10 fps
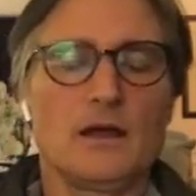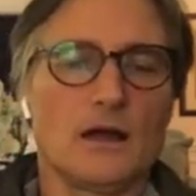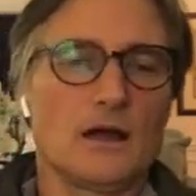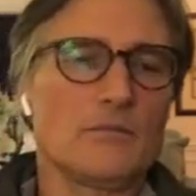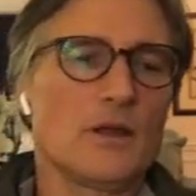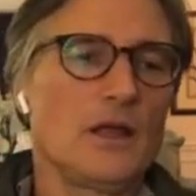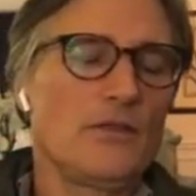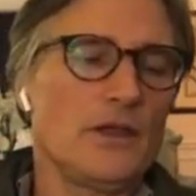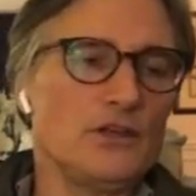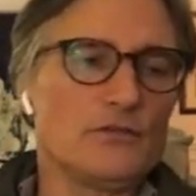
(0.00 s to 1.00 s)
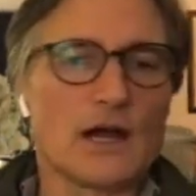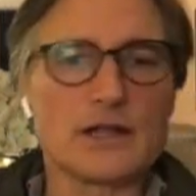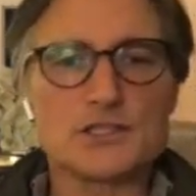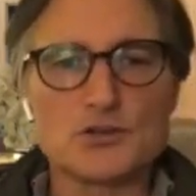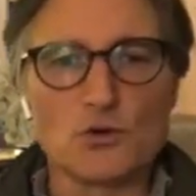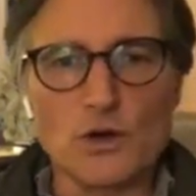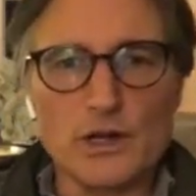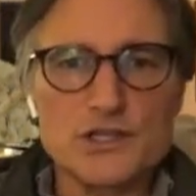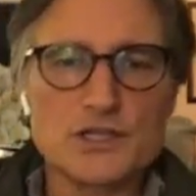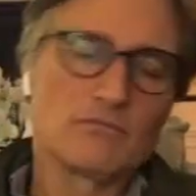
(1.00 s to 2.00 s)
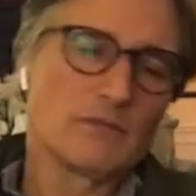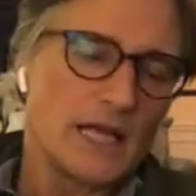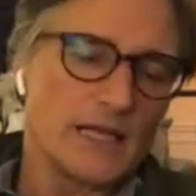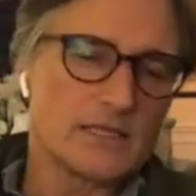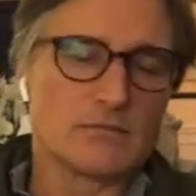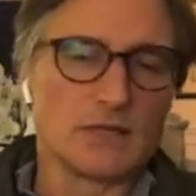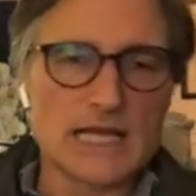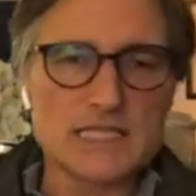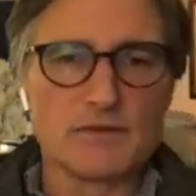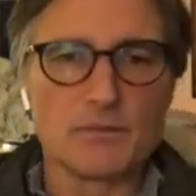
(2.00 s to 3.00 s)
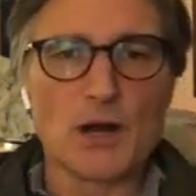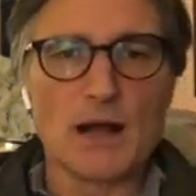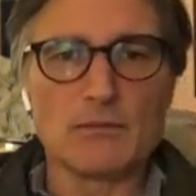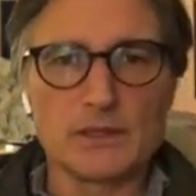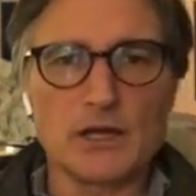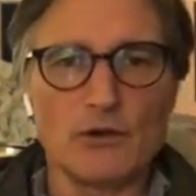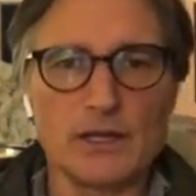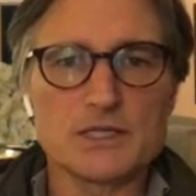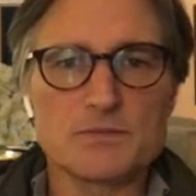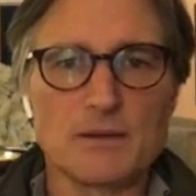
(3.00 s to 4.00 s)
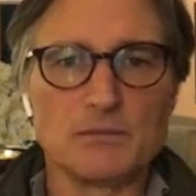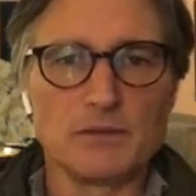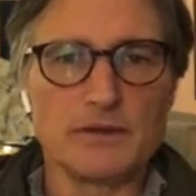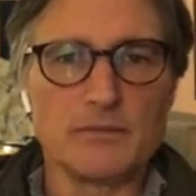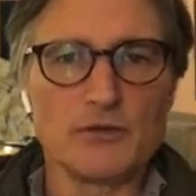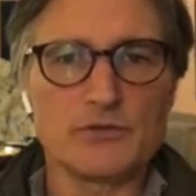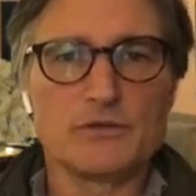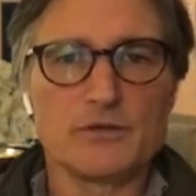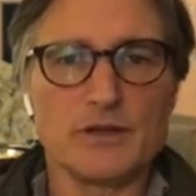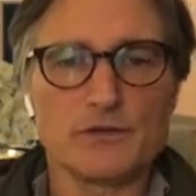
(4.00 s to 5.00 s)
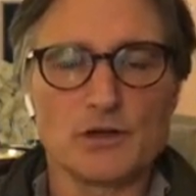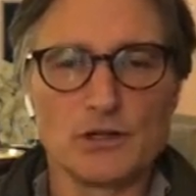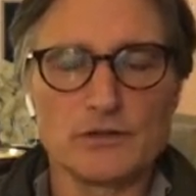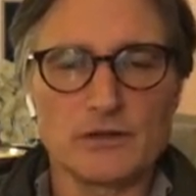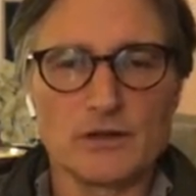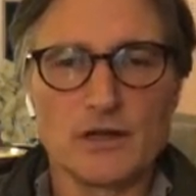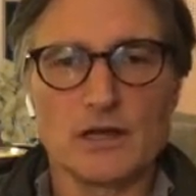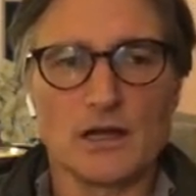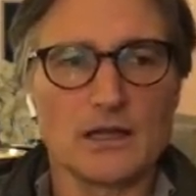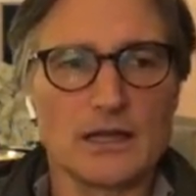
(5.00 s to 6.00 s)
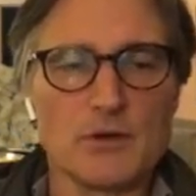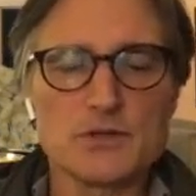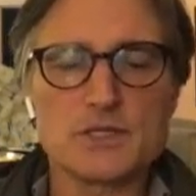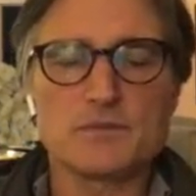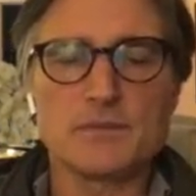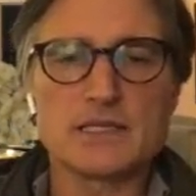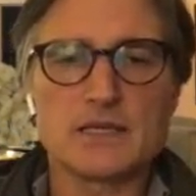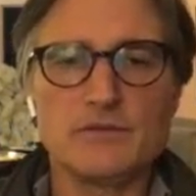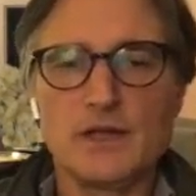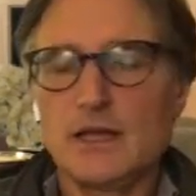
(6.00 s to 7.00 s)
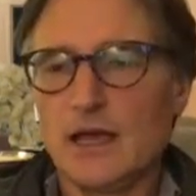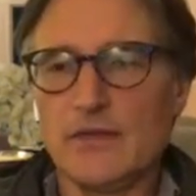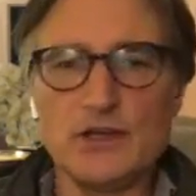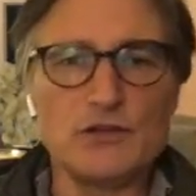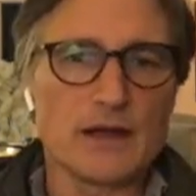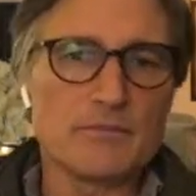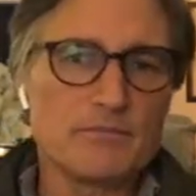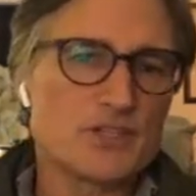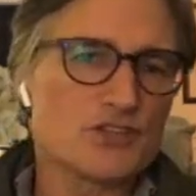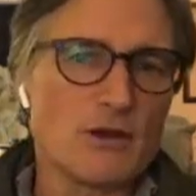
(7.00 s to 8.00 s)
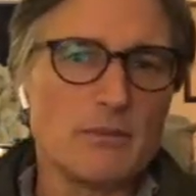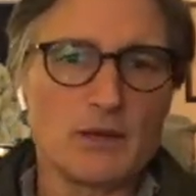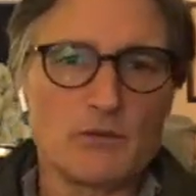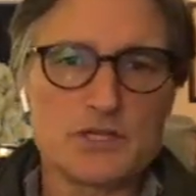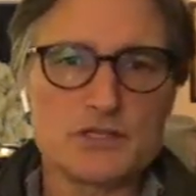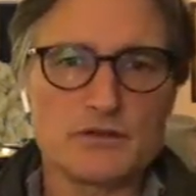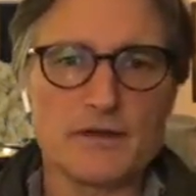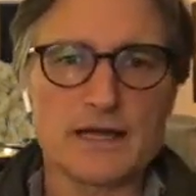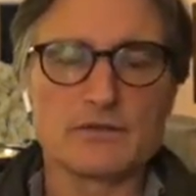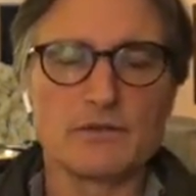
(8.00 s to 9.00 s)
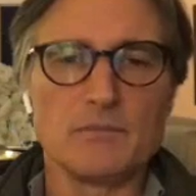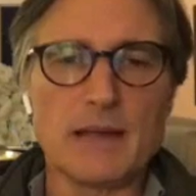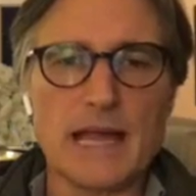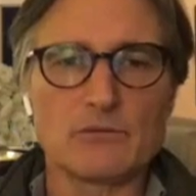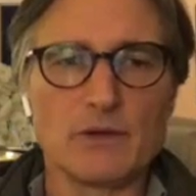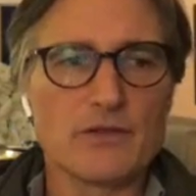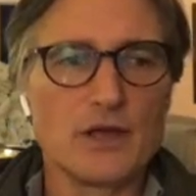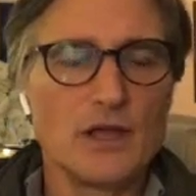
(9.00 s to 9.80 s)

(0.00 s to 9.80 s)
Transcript: Um, then you've got storage. It's less of a problem. Encoding is probably the most difficult uh, and most expensive. And then you've got streaming, which is effectively bandwidth.